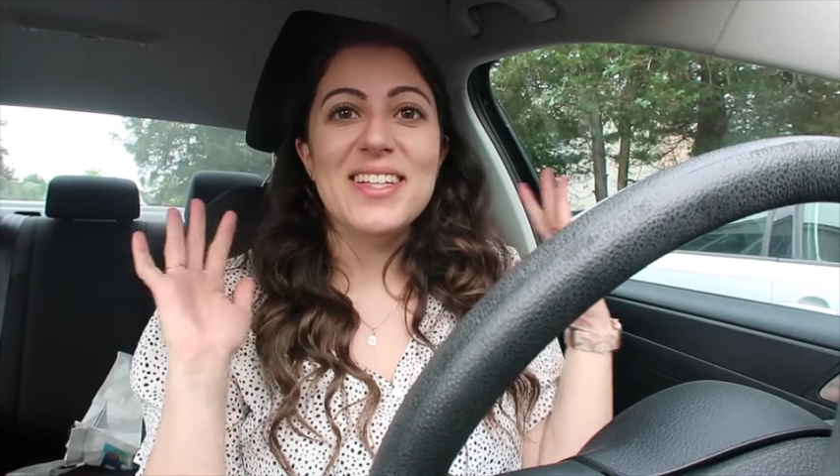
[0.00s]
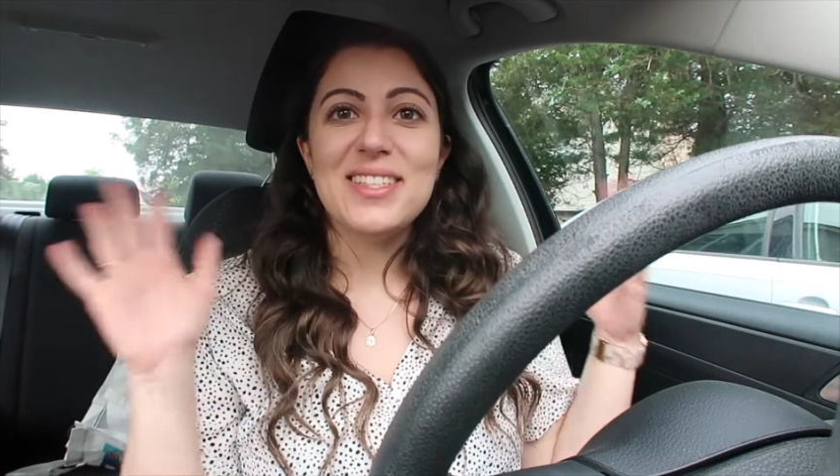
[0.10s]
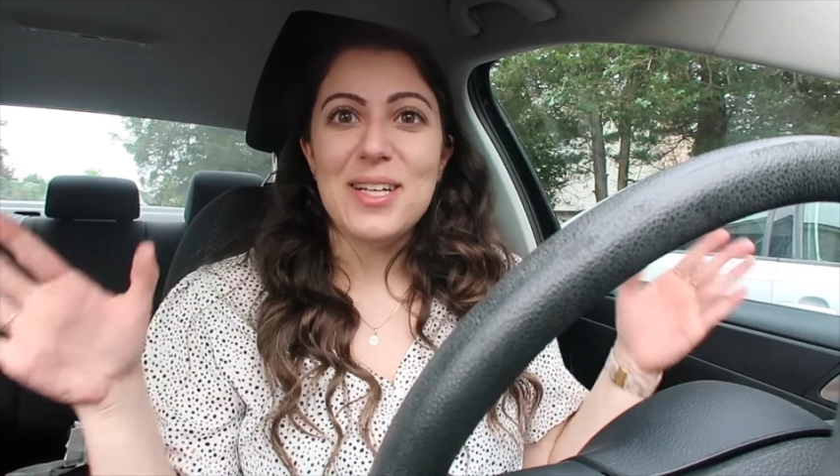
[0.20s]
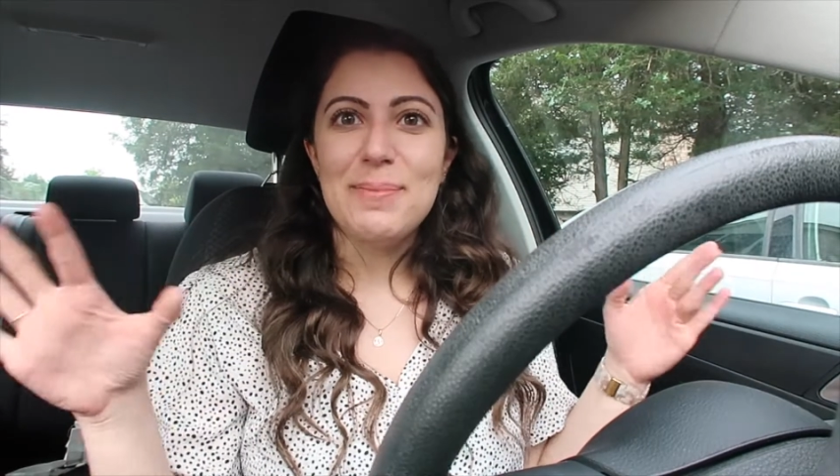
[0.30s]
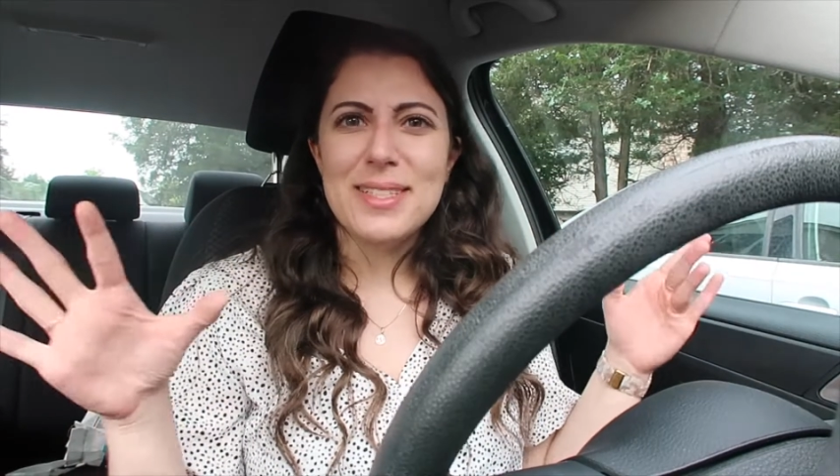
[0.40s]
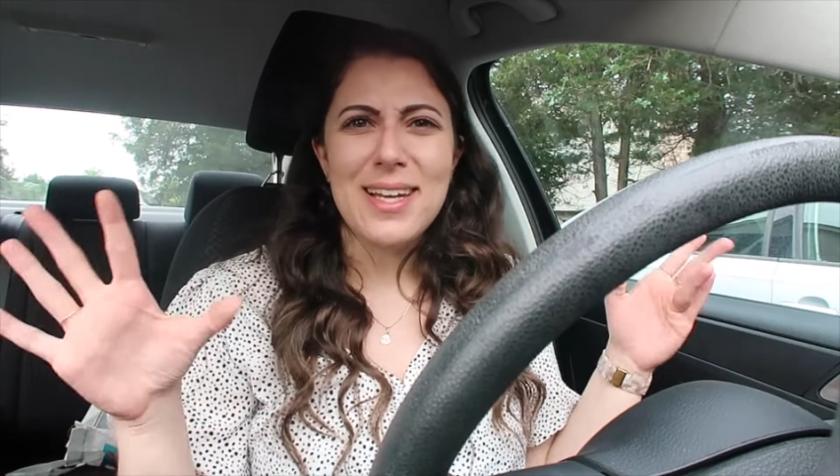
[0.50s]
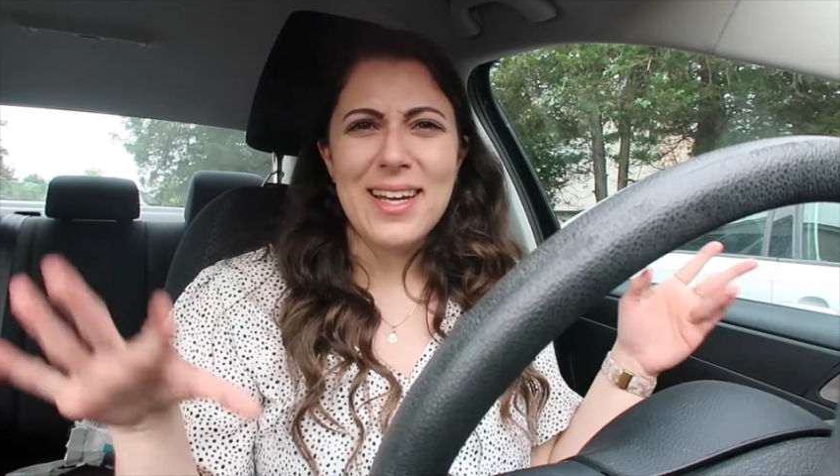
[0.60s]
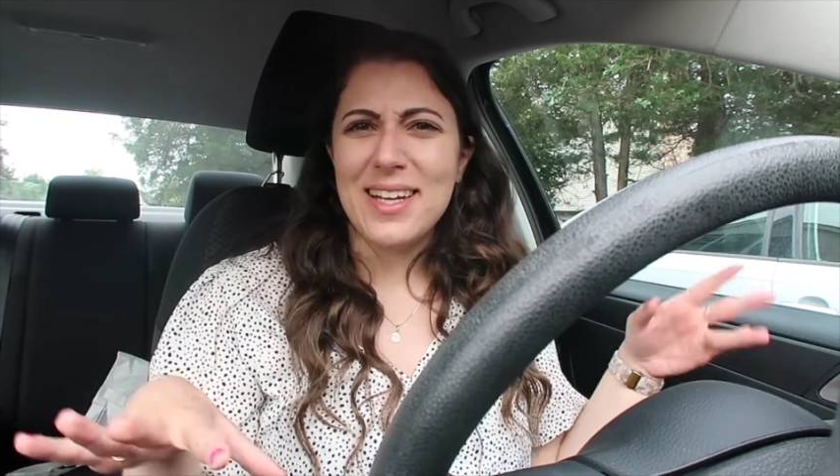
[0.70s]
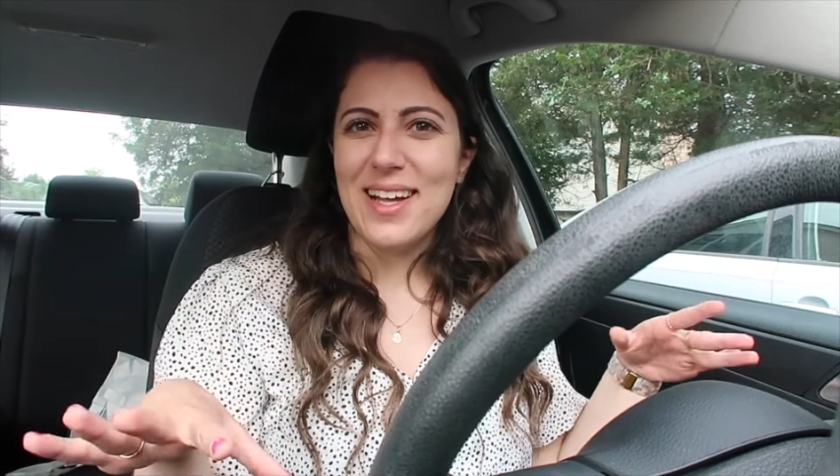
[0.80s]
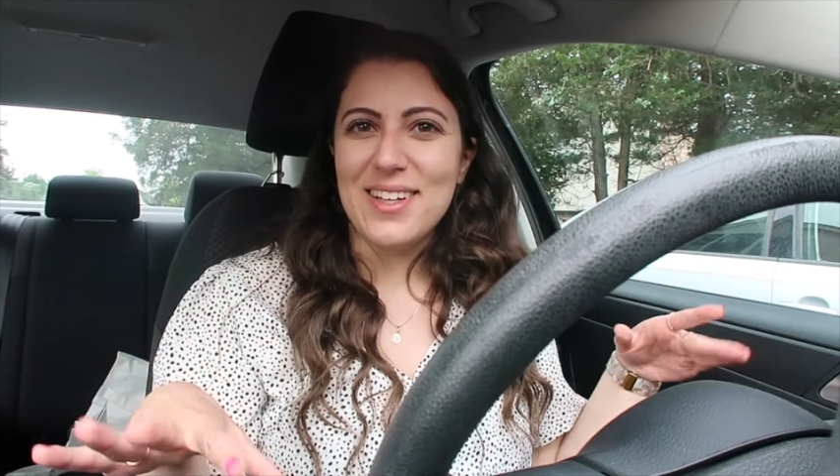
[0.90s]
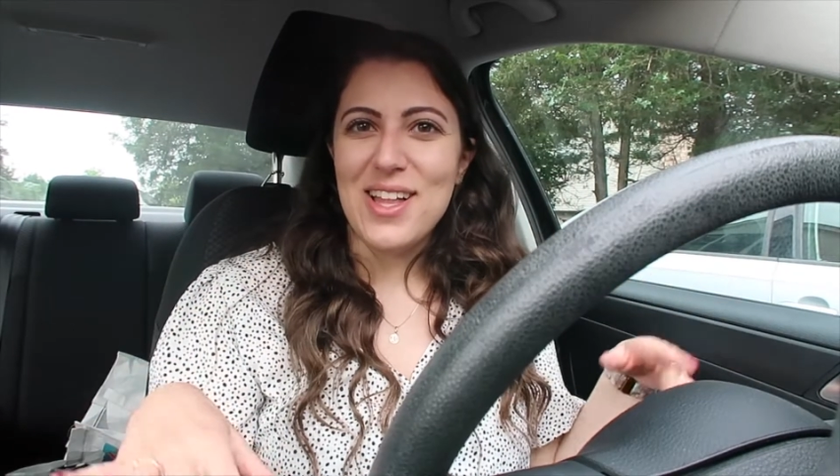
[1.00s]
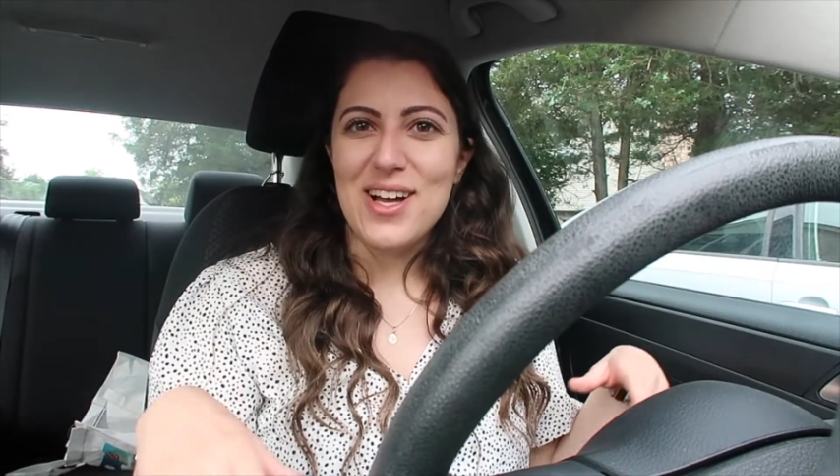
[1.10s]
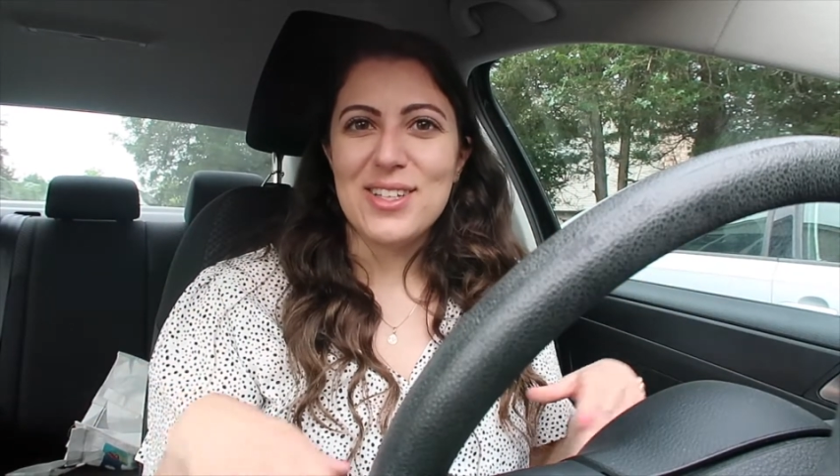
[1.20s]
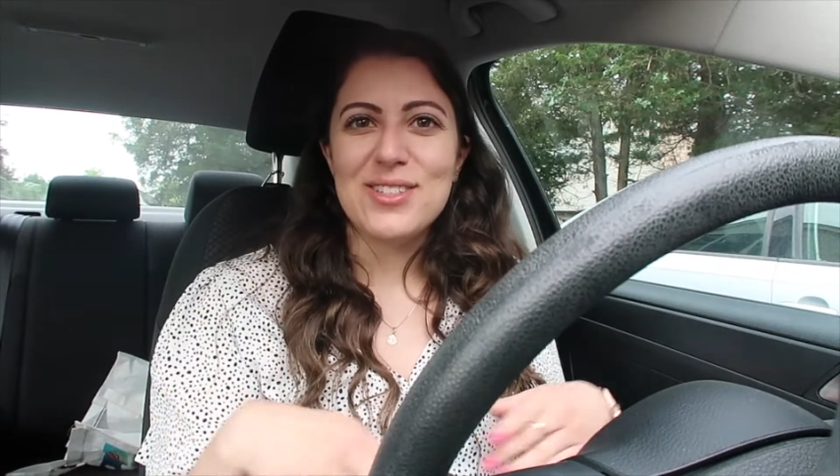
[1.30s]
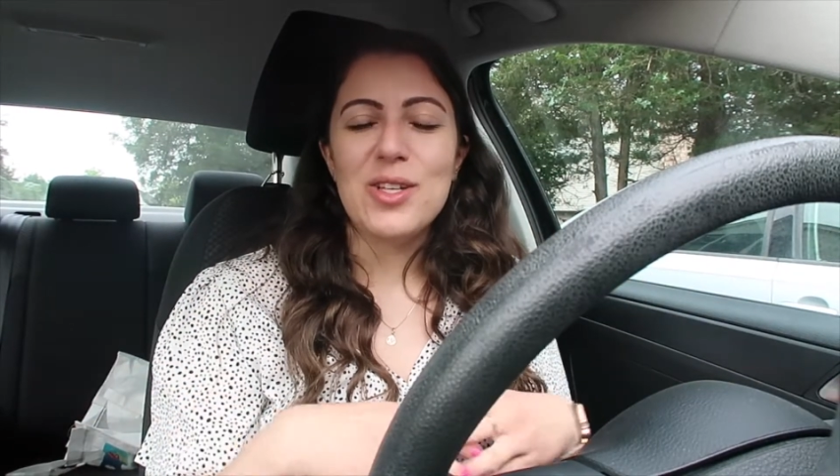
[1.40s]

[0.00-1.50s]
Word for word: this clip is getting kind of long,